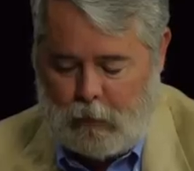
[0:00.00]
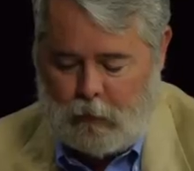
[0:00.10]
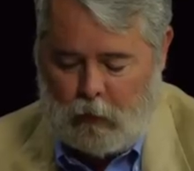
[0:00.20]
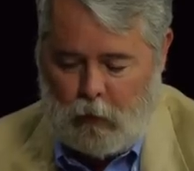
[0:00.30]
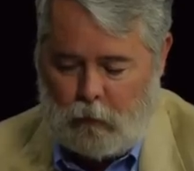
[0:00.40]

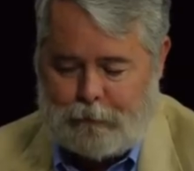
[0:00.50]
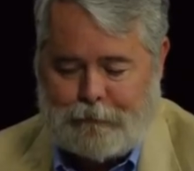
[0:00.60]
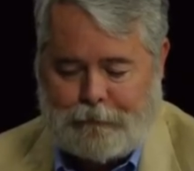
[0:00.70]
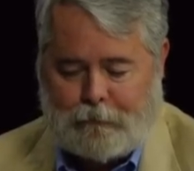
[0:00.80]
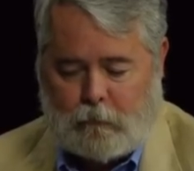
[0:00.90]
So,
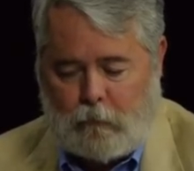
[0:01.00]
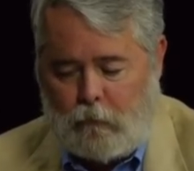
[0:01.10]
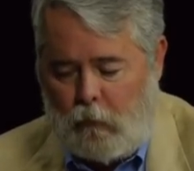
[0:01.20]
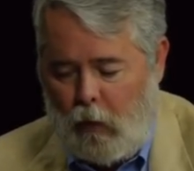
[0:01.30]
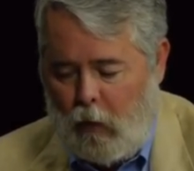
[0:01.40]

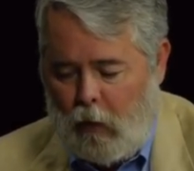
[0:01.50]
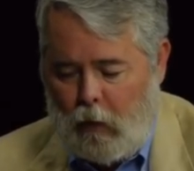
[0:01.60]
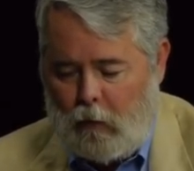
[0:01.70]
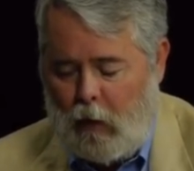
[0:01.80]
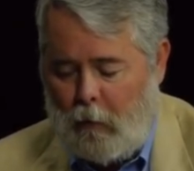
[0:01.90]

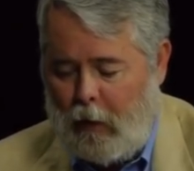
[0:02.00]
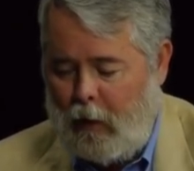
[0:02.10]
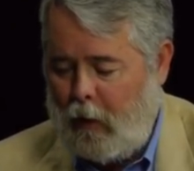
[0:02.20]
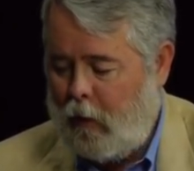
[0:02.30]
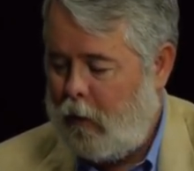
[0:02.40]
tell
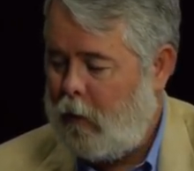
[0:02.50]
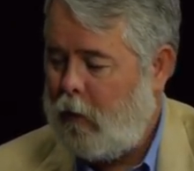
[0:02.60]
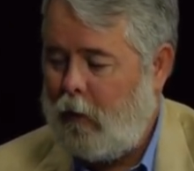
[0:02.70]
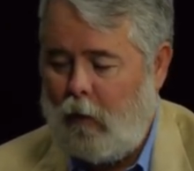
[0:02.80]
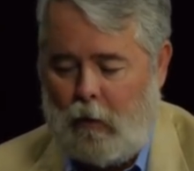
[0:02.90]
me,
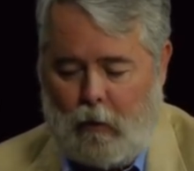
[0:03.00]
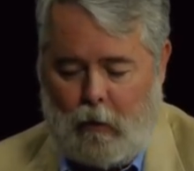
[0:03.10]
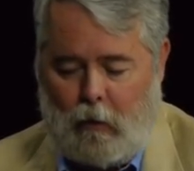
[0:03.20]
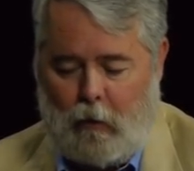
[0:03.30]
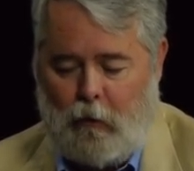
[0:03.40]

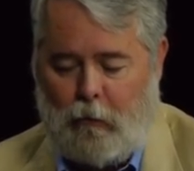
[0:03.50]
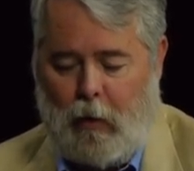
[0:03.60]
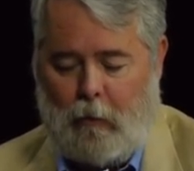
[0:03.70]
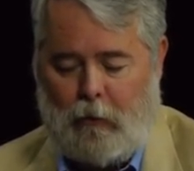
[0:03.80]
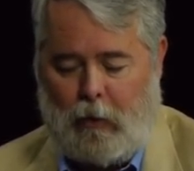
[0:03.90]
you've
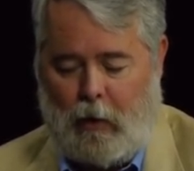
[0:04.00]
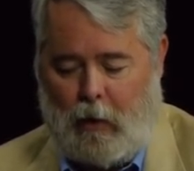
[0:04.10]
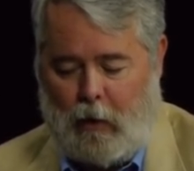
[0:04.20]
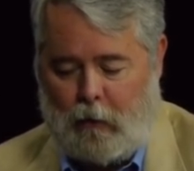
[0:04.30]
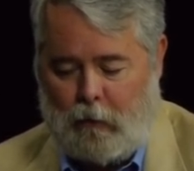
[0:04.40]
published
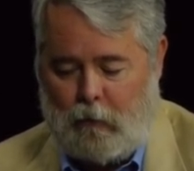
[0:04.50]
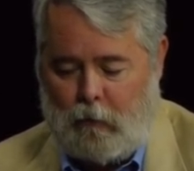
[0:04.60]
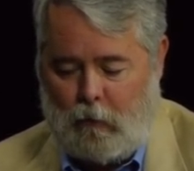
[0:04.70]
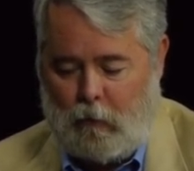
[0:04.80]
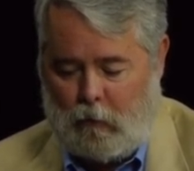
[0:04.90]

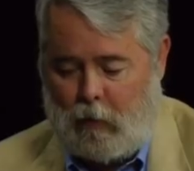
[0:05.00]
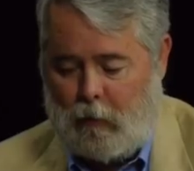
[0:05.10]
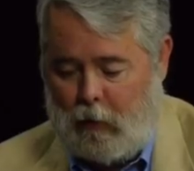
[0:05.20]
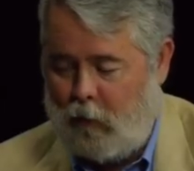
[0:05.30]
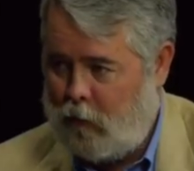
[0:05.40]

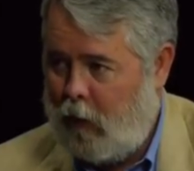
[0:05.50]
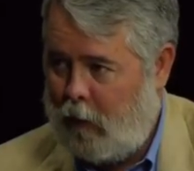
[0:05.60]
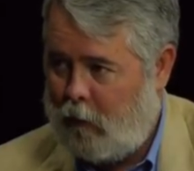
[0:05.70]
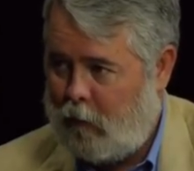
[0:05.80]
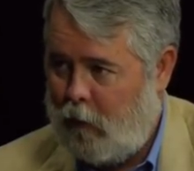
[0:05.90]
some of these
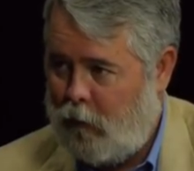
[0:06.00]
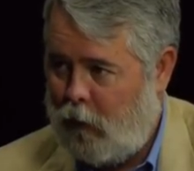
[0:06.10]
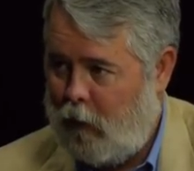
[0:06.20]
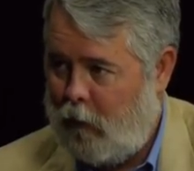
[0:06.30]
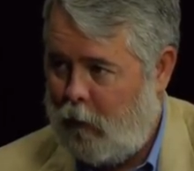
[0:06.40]
studies and so
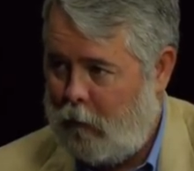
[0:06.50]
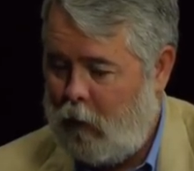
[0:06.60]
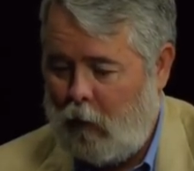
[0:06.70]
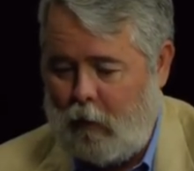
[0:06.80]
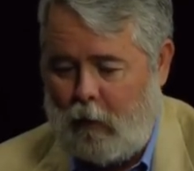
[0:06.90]
forth in your
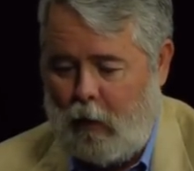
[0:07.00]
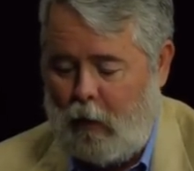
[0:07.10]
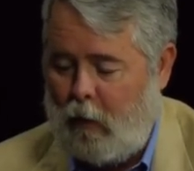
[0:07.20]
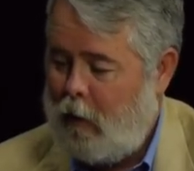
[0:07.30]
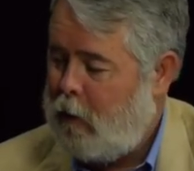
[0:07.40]
book,
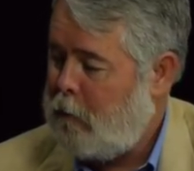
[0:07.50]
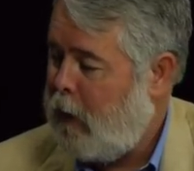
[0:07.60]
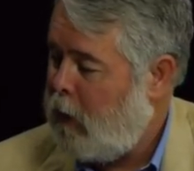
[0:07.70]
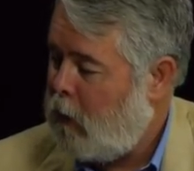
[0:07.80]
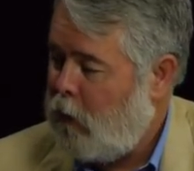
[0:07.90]

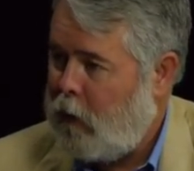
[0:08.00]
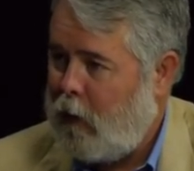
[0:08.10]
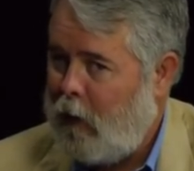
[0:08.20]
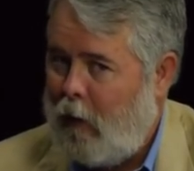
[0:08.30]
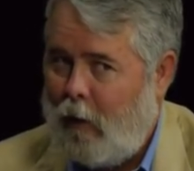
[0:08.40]

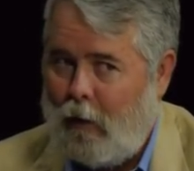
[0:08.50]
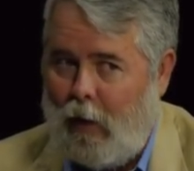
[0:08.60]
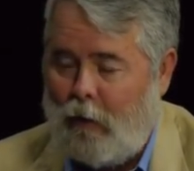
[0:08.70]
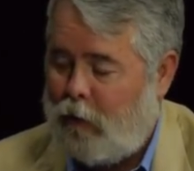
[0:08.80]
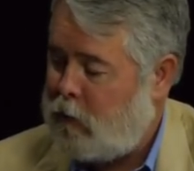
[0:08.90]
Beta-Glucan:
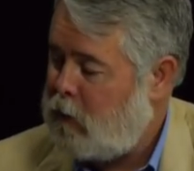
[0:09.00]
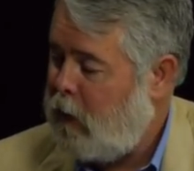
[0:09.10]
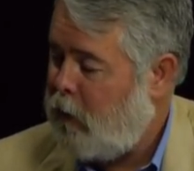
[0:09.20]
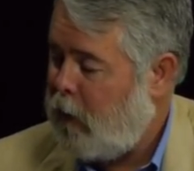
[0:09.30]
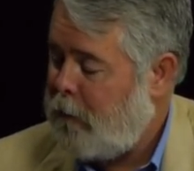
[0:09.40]
Nature's
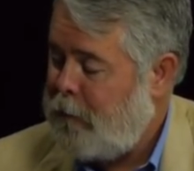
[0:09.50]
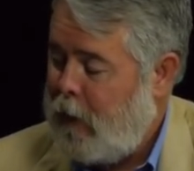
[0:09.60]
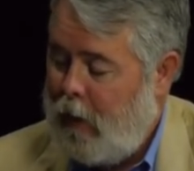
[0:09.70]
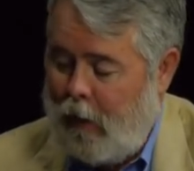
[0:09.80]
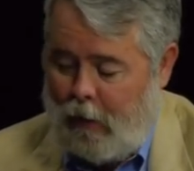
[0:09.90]
Secret.
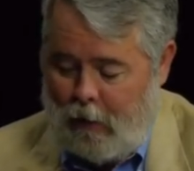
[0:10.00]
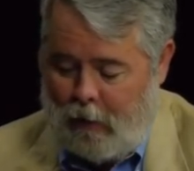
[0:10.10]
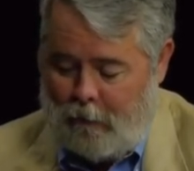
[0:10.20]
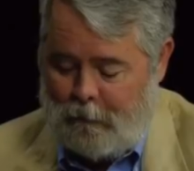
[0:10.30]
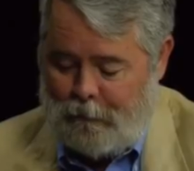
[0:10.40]

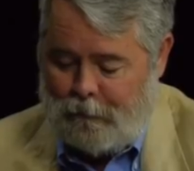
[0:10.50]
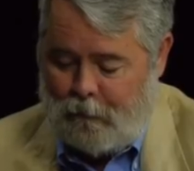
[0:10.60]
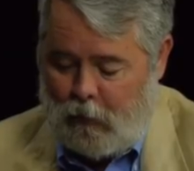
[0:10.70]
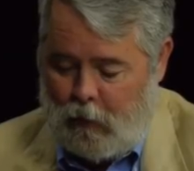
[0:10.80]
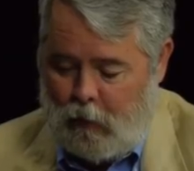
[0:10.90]

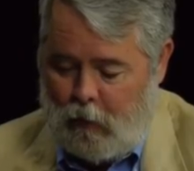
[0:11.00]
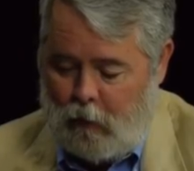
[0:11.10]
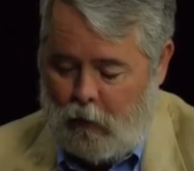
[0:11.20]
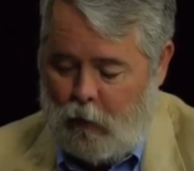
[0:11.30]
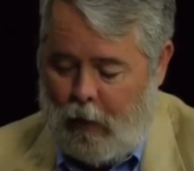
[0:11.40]

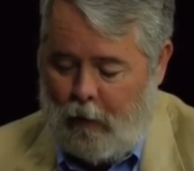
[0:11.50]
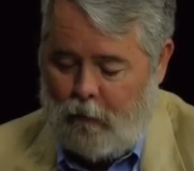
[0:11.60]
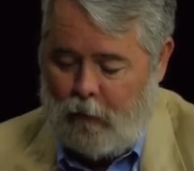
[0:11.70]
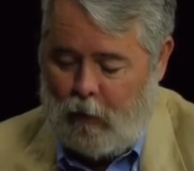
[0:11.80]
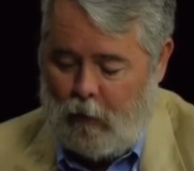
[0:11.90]
Do you
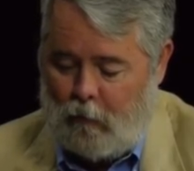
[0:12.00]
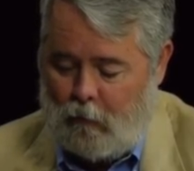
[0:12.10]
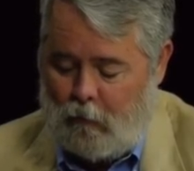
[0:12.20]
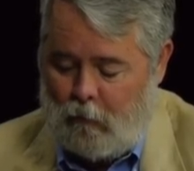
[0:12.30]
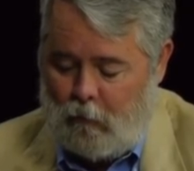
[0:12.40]
have?
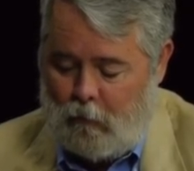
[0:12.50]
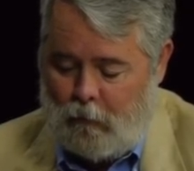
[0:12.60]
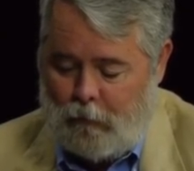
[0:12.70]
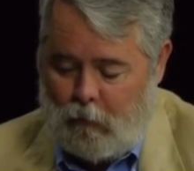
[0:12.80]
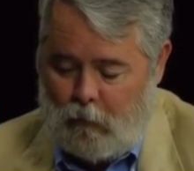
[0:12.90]

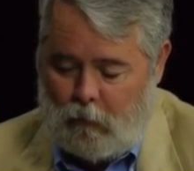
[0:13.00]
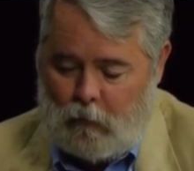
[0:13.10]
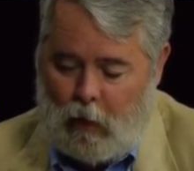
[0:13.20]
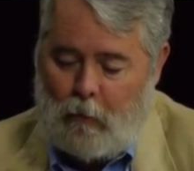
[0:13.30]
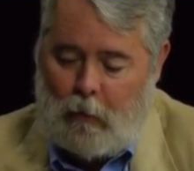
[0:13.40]

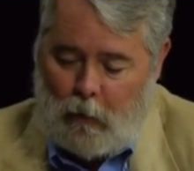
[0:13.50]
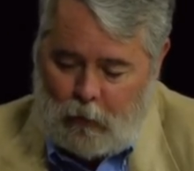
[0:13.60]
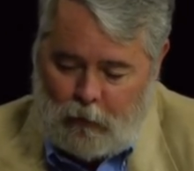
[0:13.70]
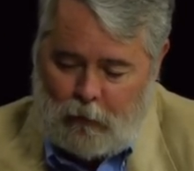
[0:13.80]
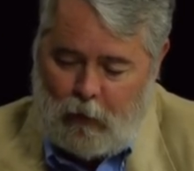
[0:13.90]
Tell me about
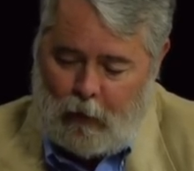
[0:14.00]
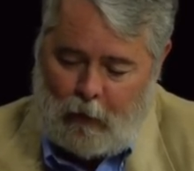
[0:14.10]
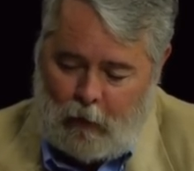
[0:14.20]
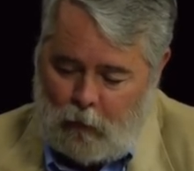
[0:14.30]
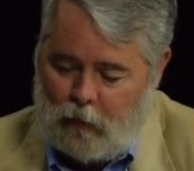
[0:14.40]
what you've done
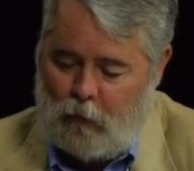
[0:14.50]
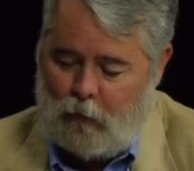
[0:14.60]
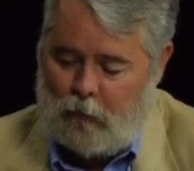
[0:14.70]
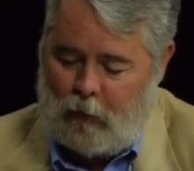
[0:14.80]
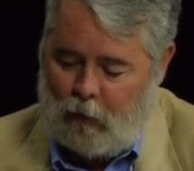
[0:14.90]
here, what you've
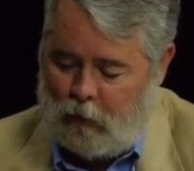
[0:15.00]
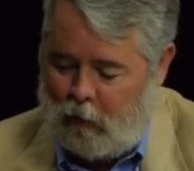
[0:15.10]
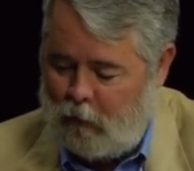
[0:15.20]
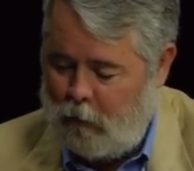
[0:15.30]
revealed in this